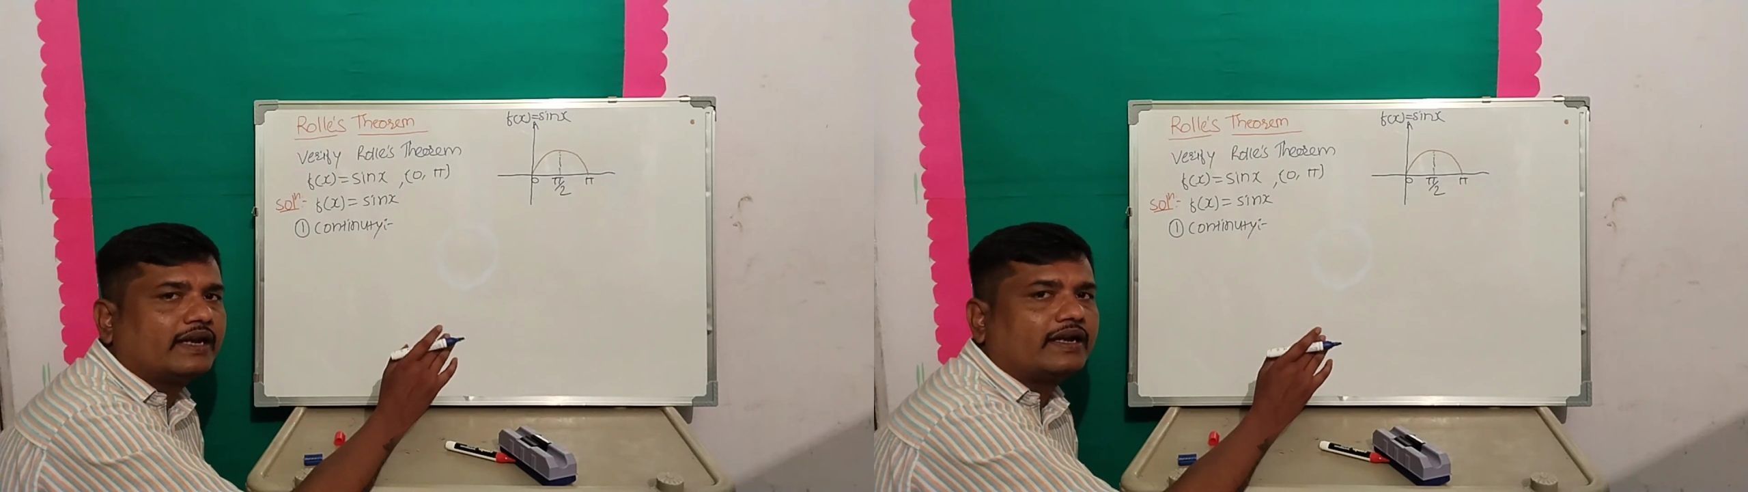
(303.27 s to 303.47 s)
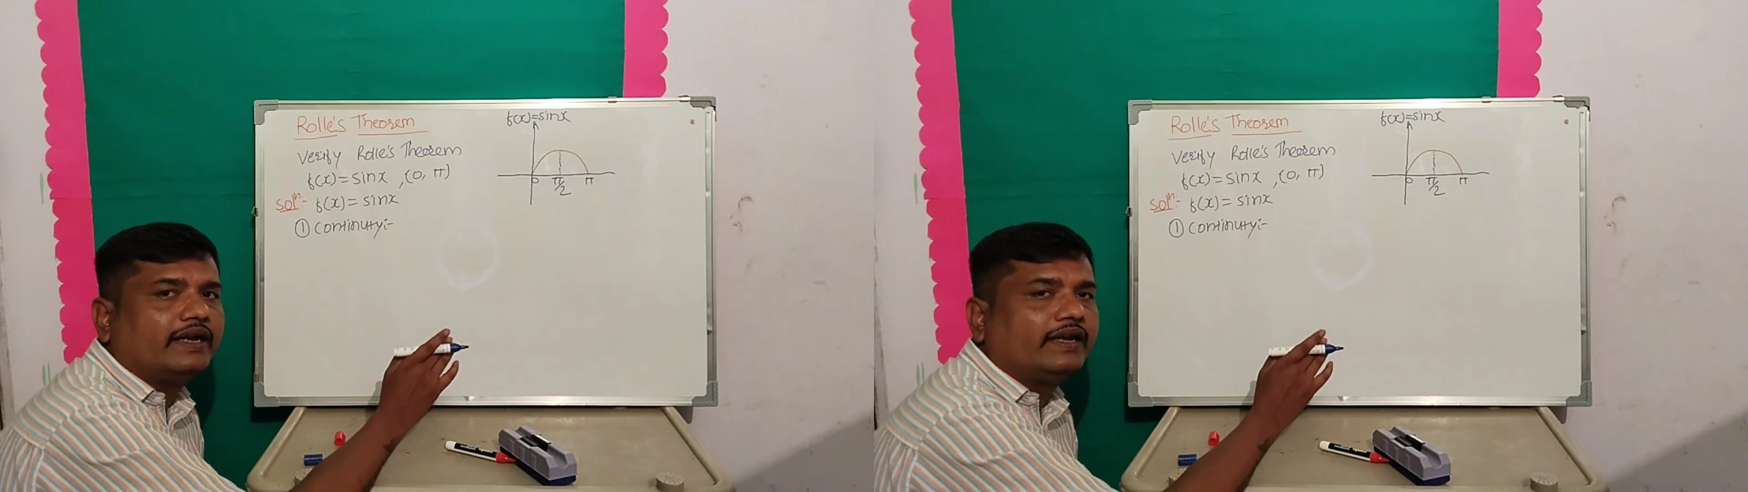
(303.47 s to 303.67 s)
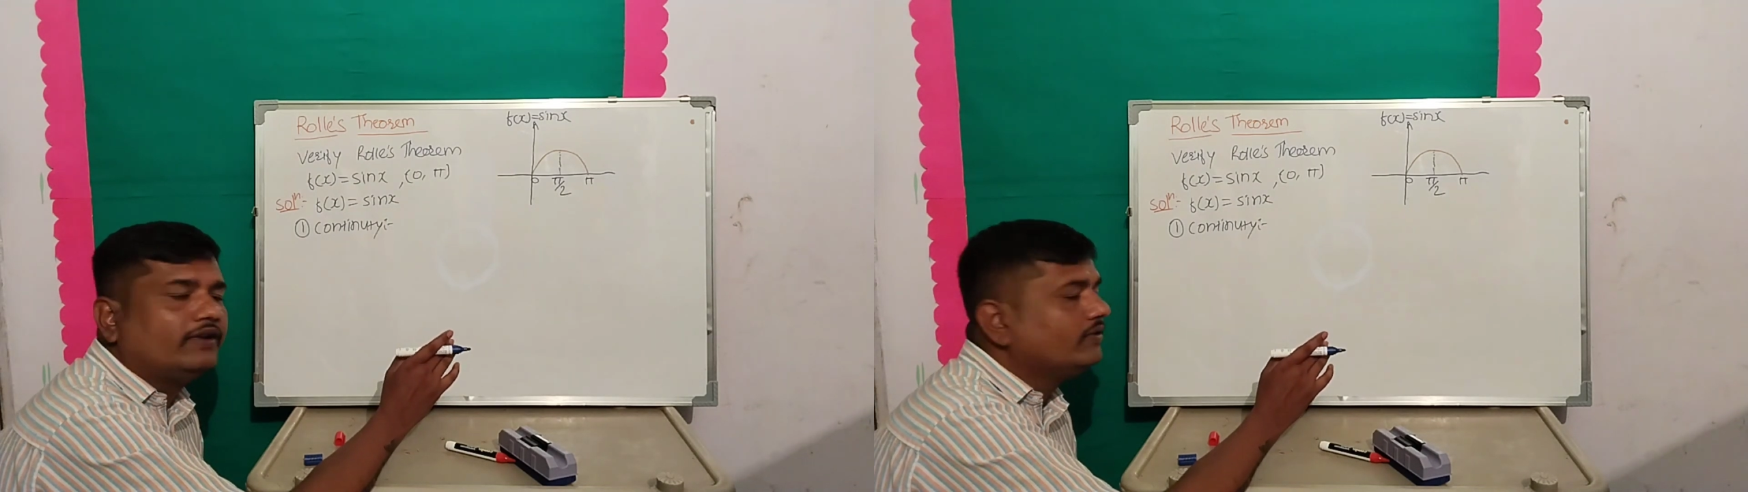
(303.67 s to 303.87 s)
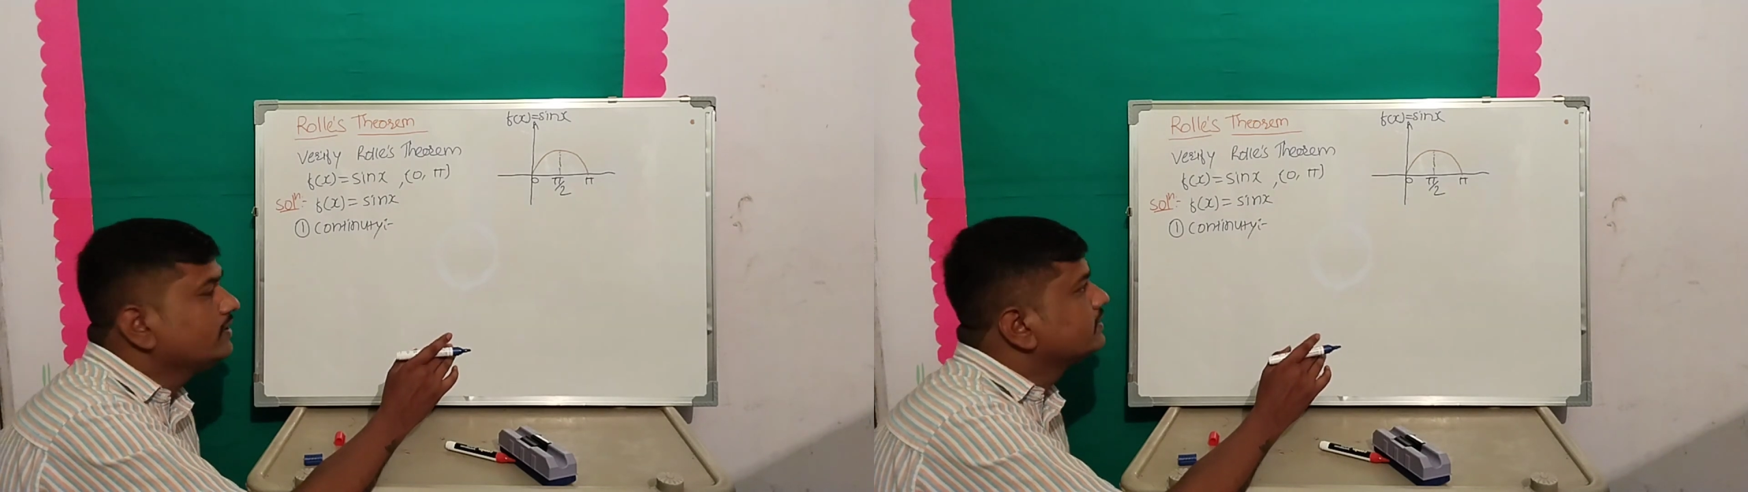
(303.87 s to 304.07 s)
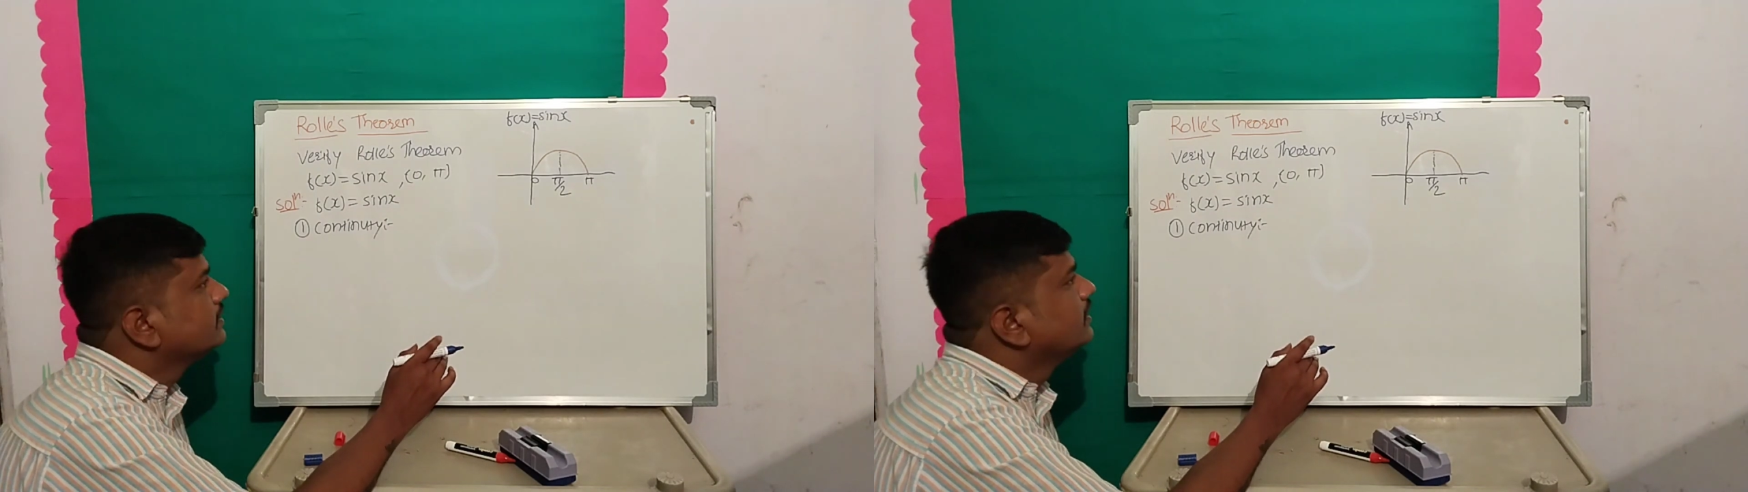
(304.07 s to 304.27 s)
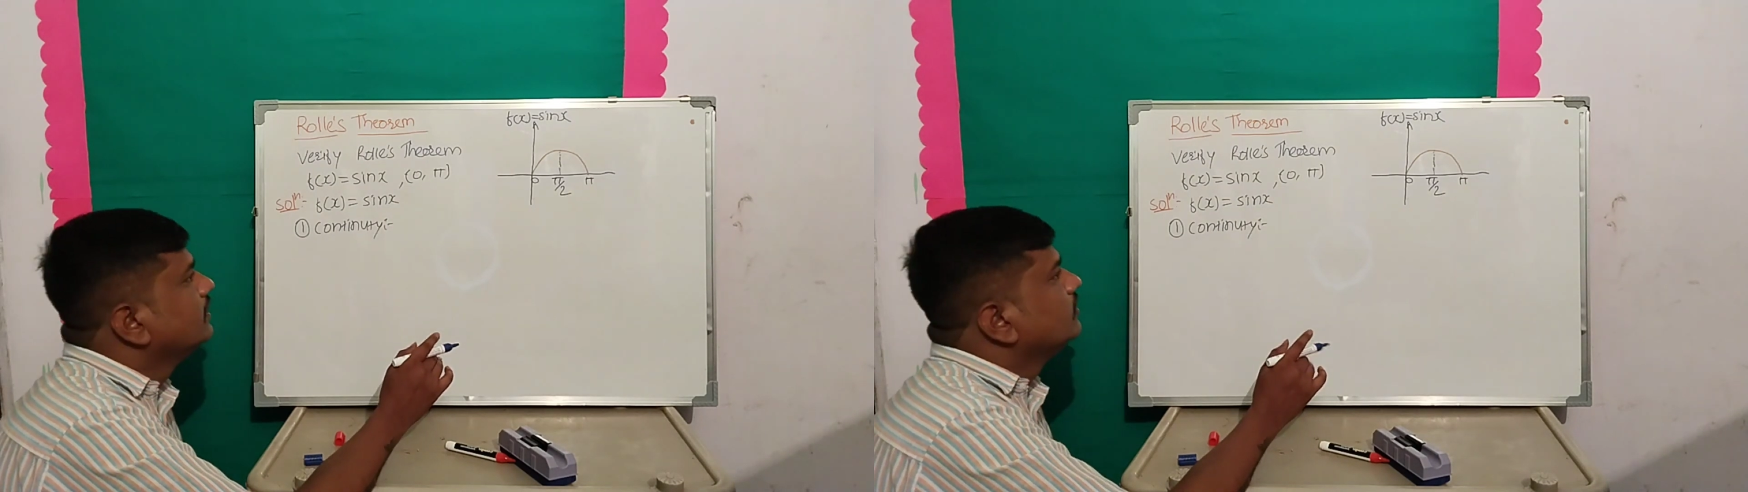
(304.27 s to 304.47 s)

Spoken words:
are continuous.